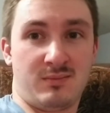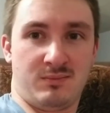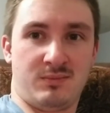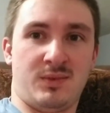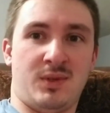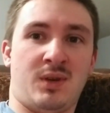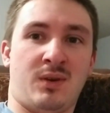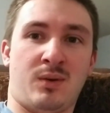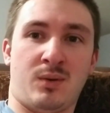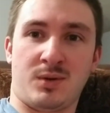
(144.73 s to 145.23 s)

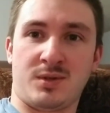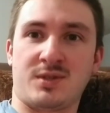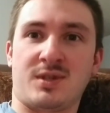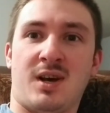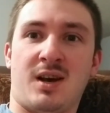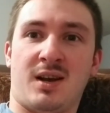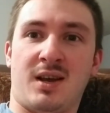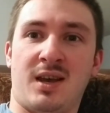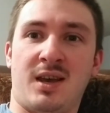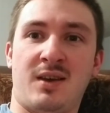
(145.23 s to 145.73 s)
of course,
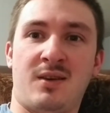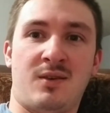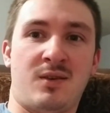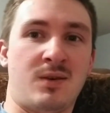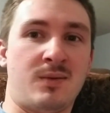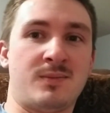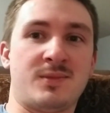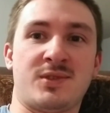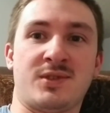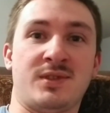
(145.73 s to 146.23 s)
stock A
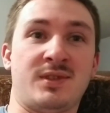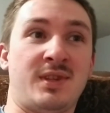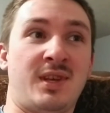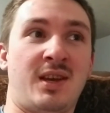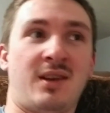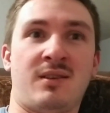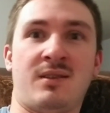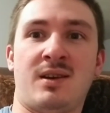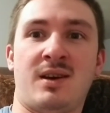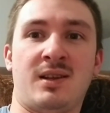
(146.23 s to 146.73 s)
arms, and they
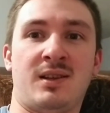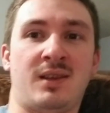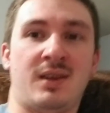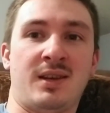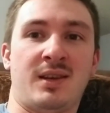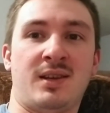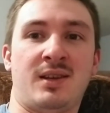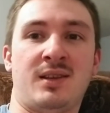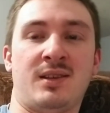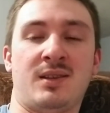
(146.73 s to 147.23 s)
are not
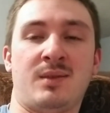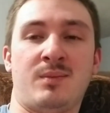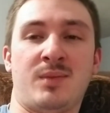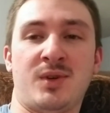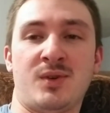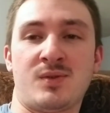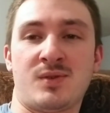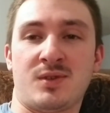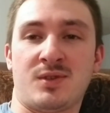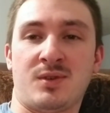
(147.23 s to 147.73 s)
liking it. The
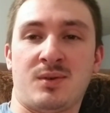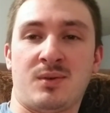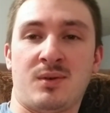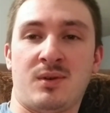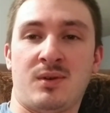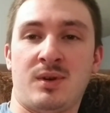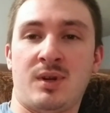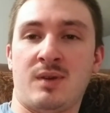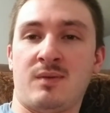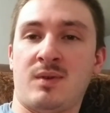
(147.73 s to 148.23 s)
boots are torn
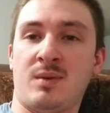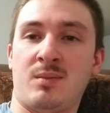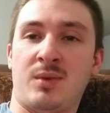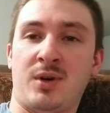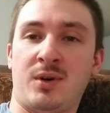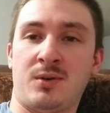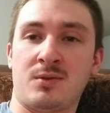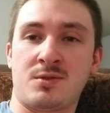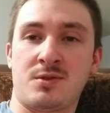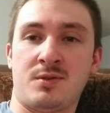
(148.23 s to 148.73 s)
on every
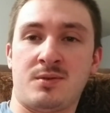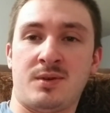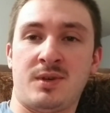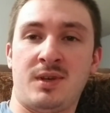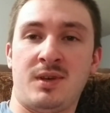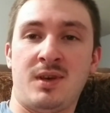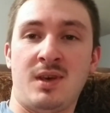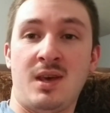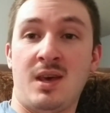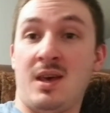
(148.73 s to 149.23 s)
ball
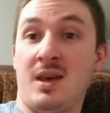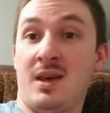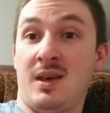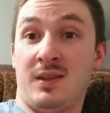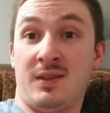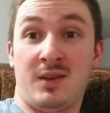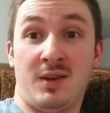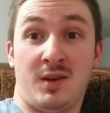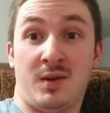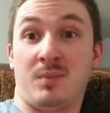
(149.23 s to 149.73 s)
joint.
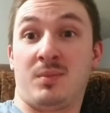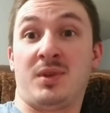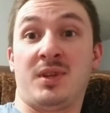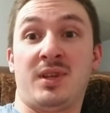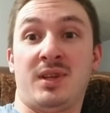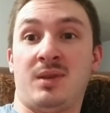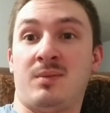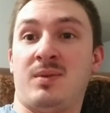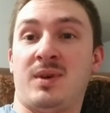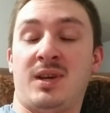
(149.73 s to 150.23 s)
They're
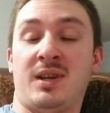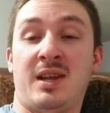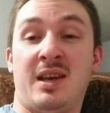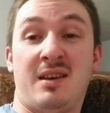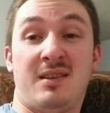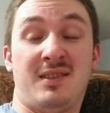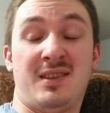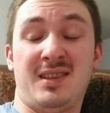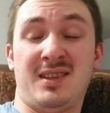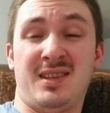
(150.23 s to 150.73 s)
completely pegged
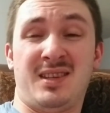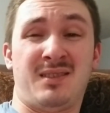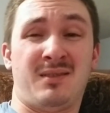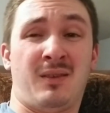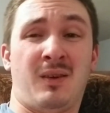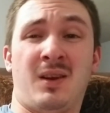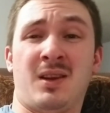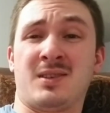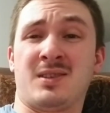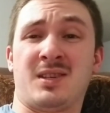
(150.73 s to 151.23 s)
out, and that thing
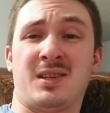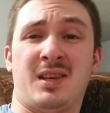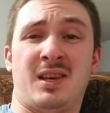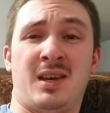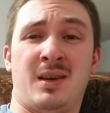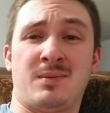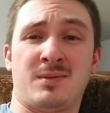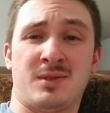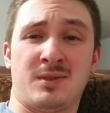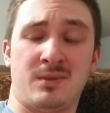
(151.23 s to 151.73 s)
rides like
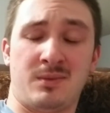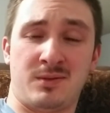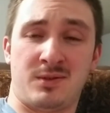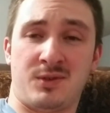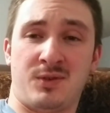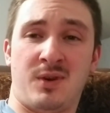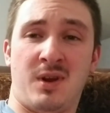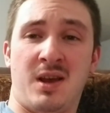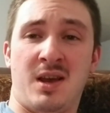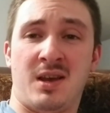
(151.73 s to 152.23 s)
absolute
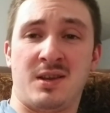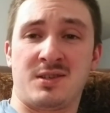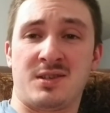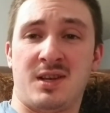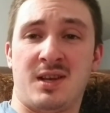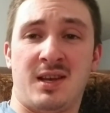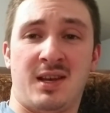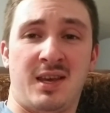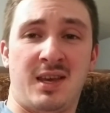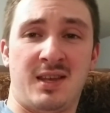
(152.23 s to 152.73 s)
trash.
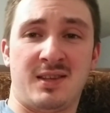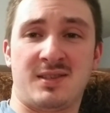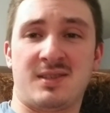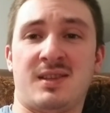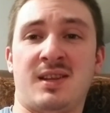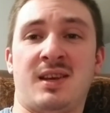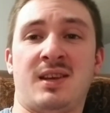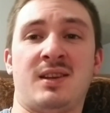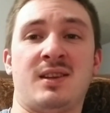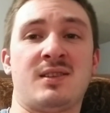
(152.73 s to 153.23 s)
I can't
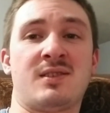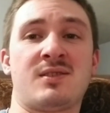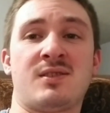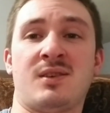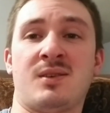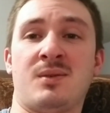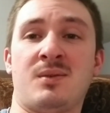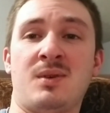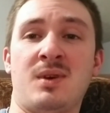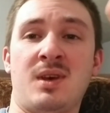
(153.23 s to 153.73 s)
stand it.
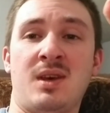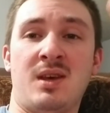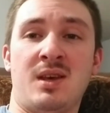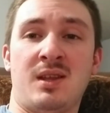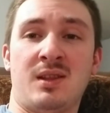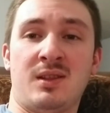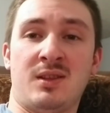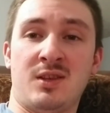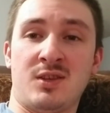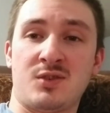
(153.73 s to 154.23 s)
So
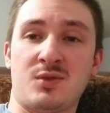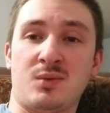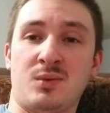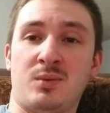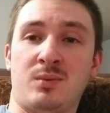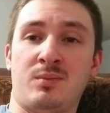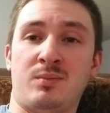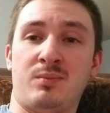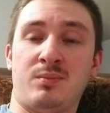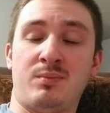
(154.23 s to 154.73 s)
this will